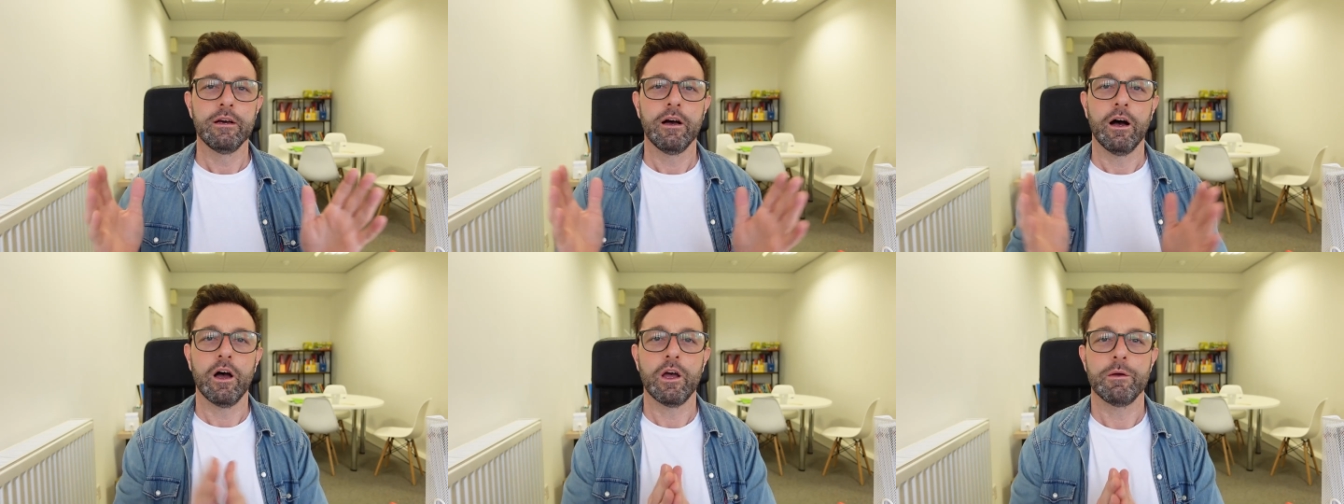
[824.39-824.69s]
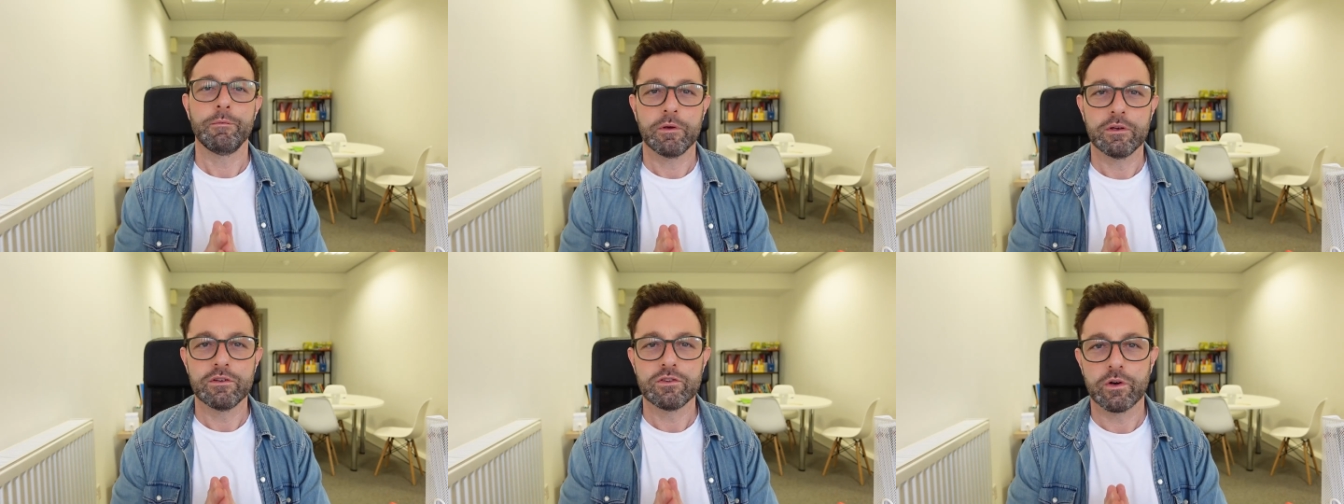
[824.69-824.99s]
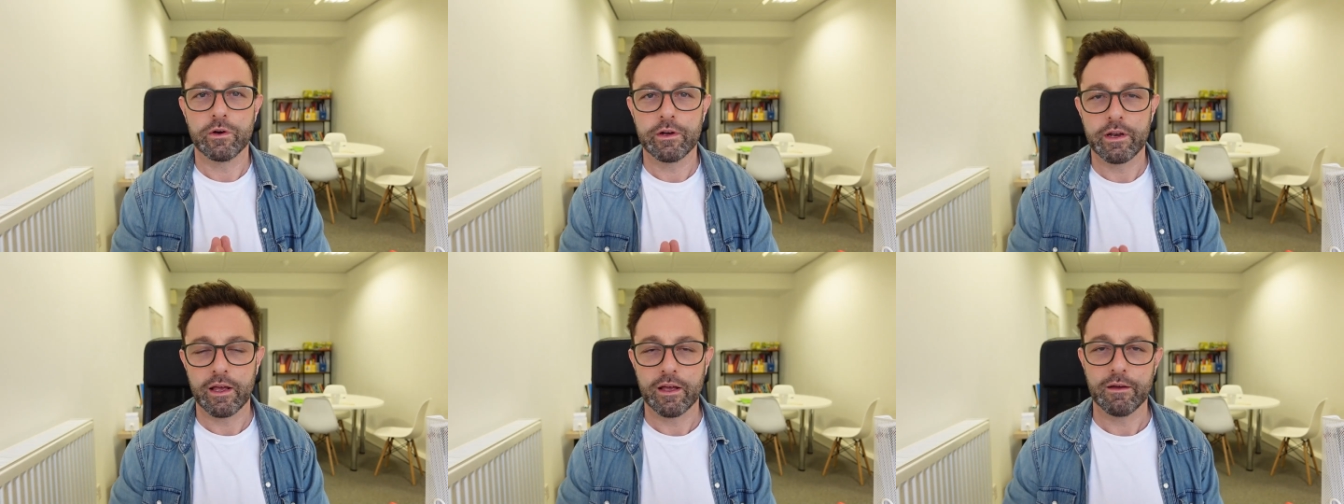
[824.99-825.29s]
I hope you
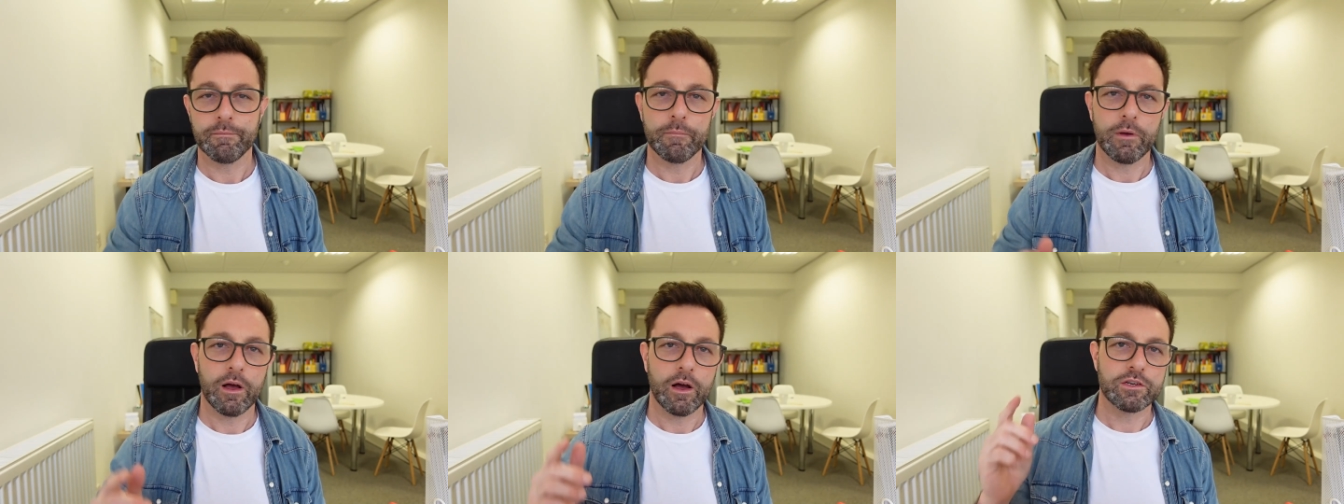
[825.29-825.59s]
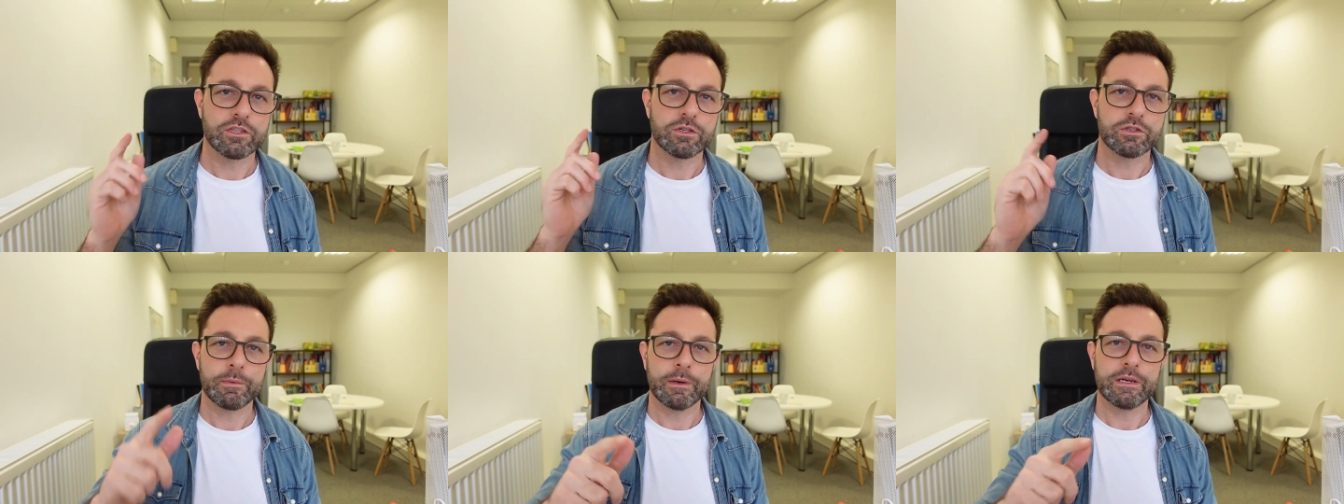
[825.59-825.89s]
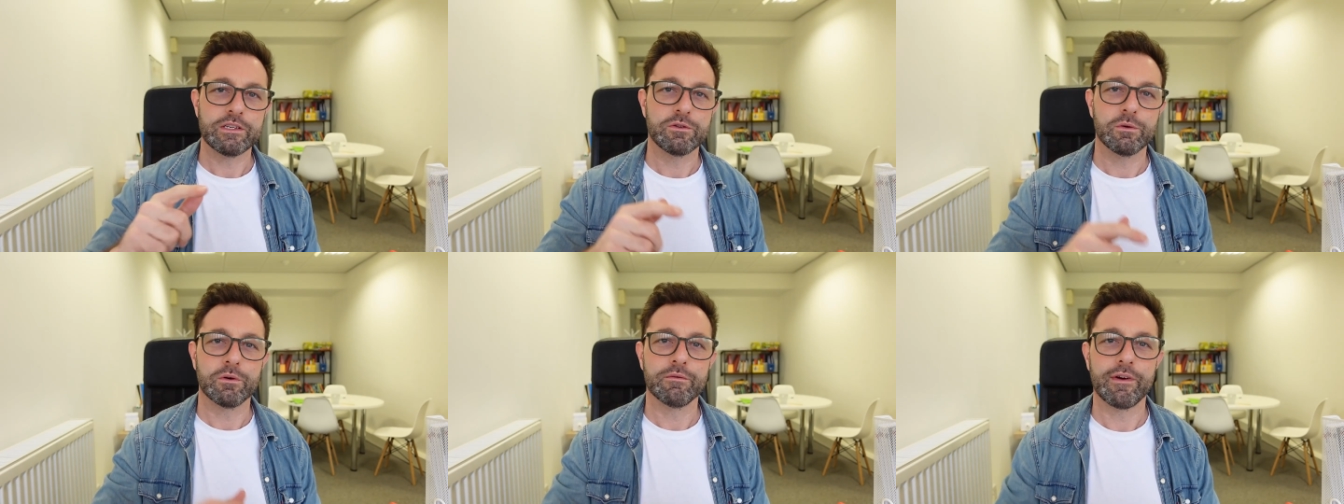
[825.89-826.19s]
enjoyed it. I shall
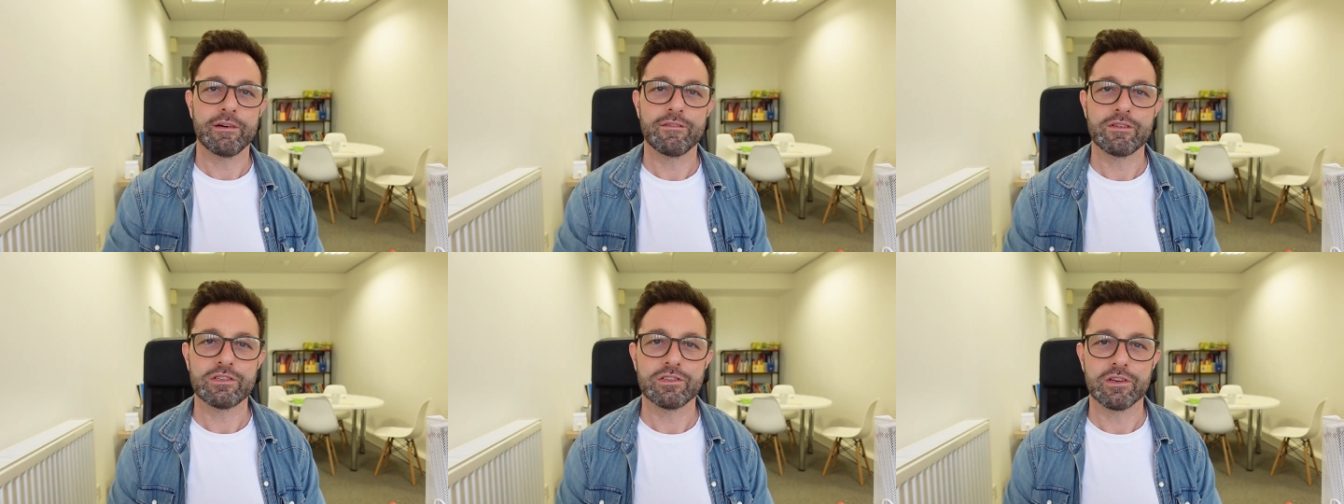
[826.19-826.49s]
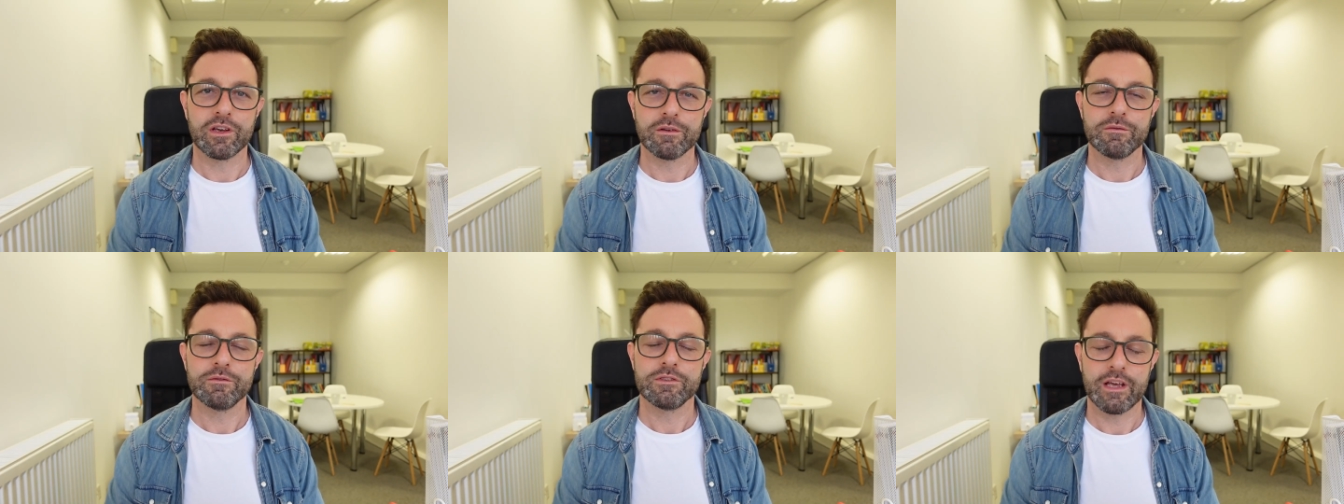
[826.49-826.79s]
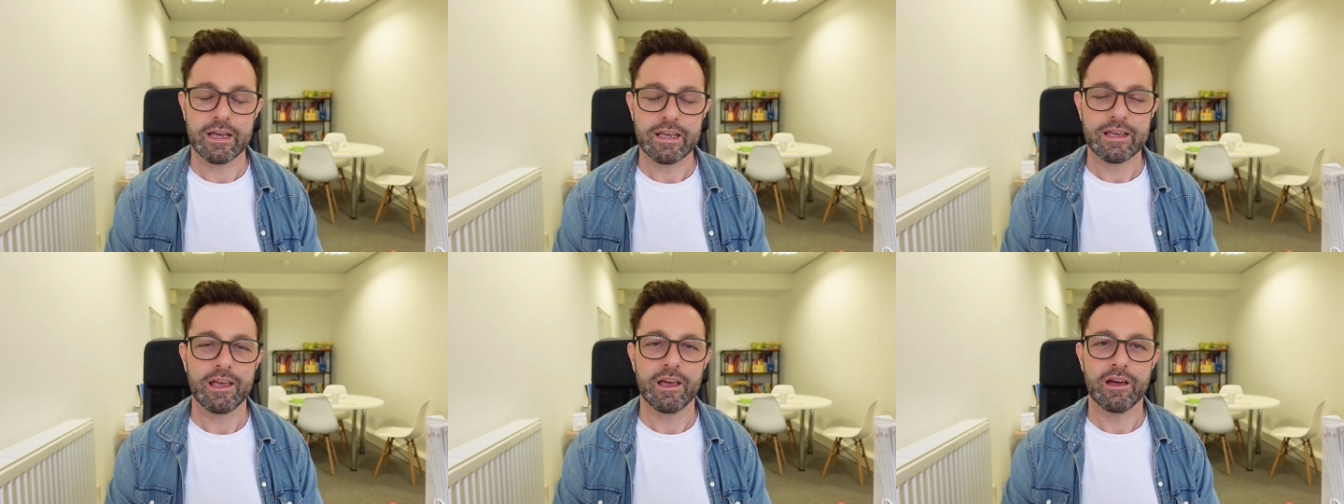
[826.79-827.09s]
speak to you all very soon.
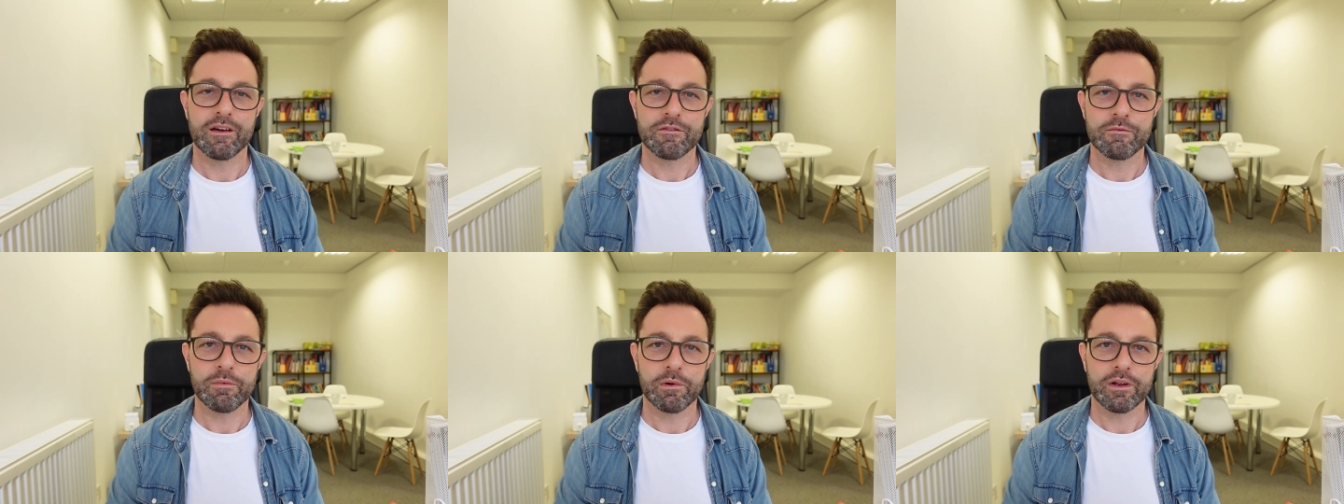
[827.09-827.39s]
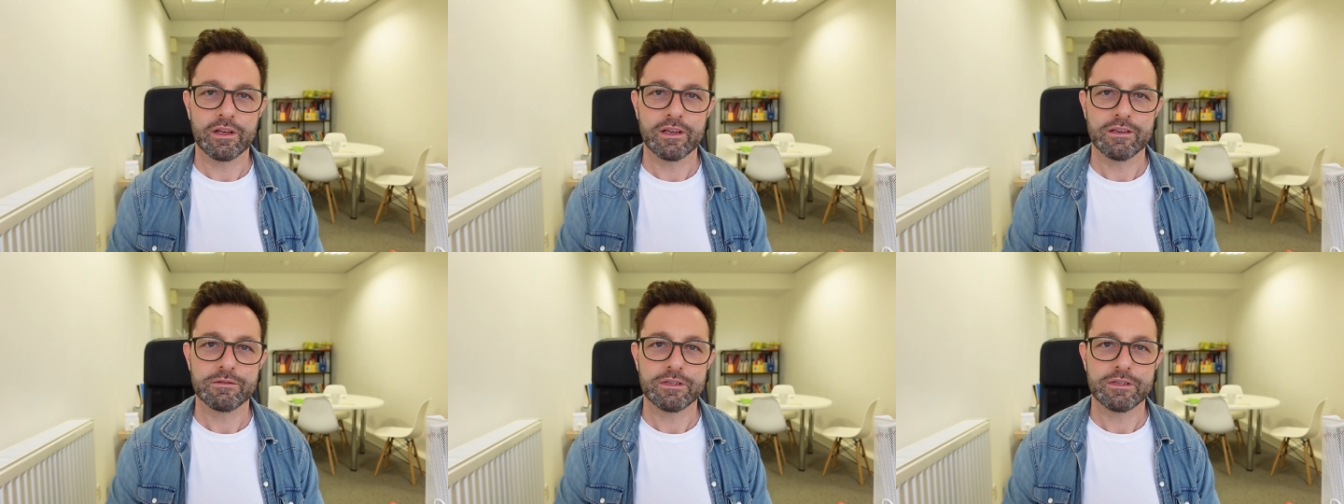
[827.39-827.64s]
Take care, everybody.